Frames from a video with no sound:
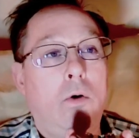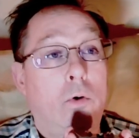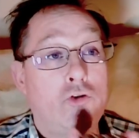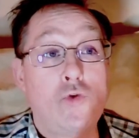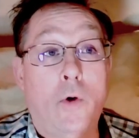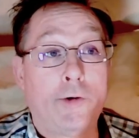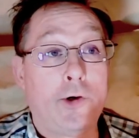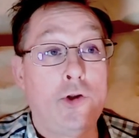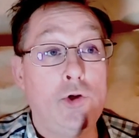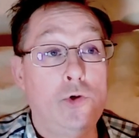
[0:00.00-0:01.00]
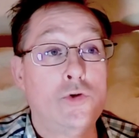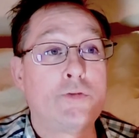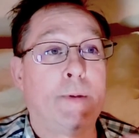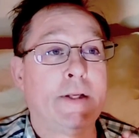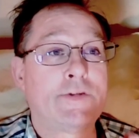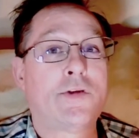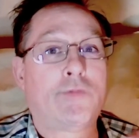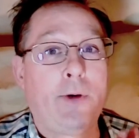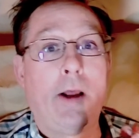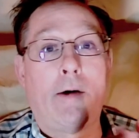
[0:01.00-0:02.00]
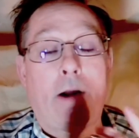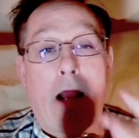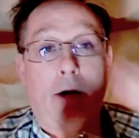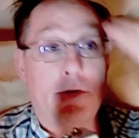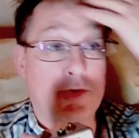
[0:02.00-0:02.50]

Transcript: or 200 used, but it's a $300